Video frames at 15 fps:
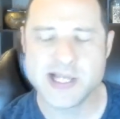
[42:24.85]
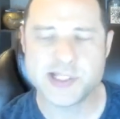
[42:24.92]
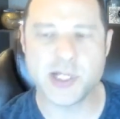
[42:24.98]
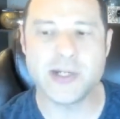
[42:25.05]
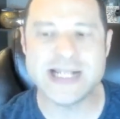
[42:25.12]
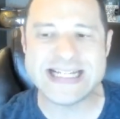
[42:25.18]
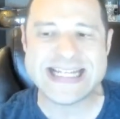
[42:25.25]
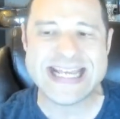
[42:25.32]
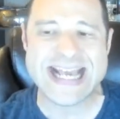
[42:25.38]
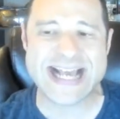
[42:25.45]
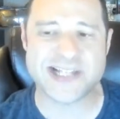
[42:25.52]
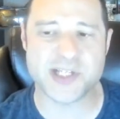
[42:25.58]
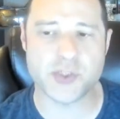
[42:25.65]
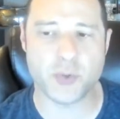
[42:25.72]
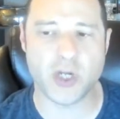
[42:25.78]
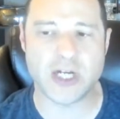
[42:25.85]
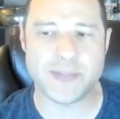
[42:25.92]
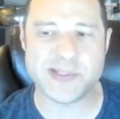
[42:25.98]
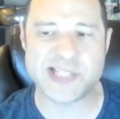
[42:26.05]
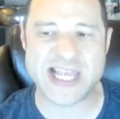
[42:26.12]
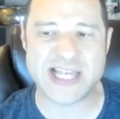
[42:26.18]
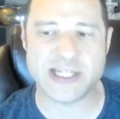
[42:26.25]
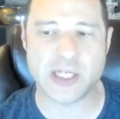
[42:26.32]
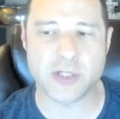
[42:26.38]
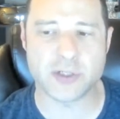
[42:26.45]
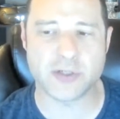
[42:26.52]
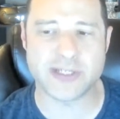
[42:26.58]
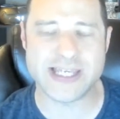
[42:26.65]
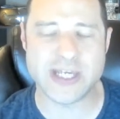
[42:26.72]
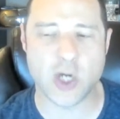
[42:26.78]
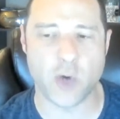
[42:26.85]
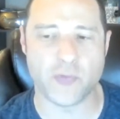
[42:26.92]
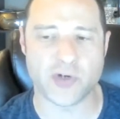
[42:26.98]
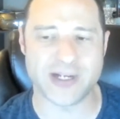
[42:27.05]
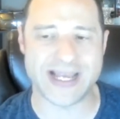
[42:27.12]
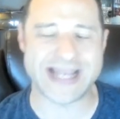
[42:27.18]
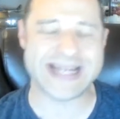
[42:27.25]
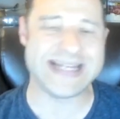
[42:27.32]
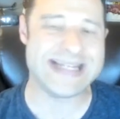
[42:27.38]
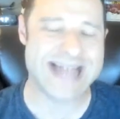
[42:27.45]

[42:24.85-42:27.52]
Tony Diaz says, welcome and stay at Coco Key overnight.